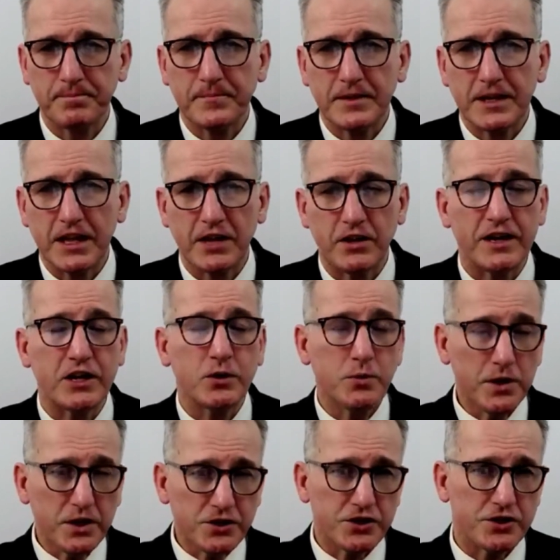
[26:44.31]
are there any
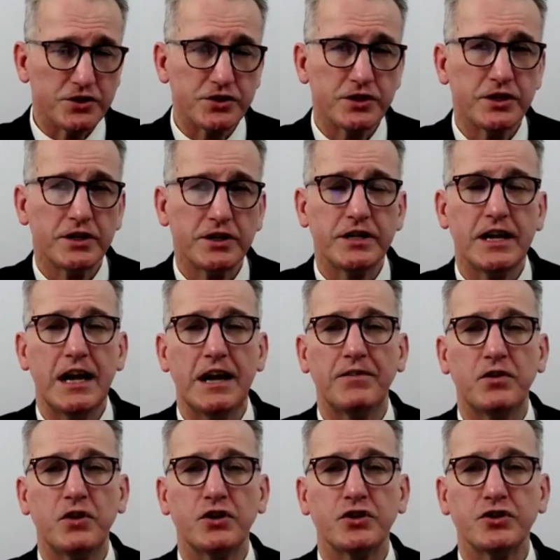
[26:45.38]
questions you have
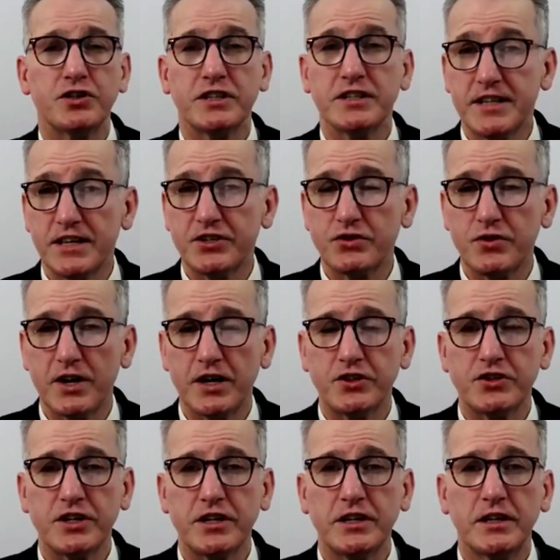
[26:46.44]
on your success
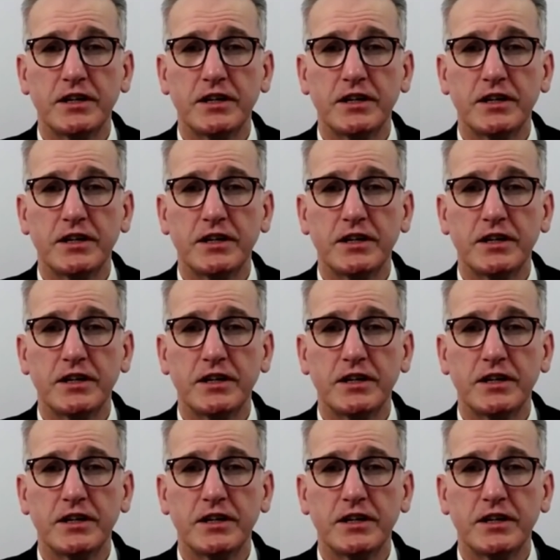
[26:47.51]
strategy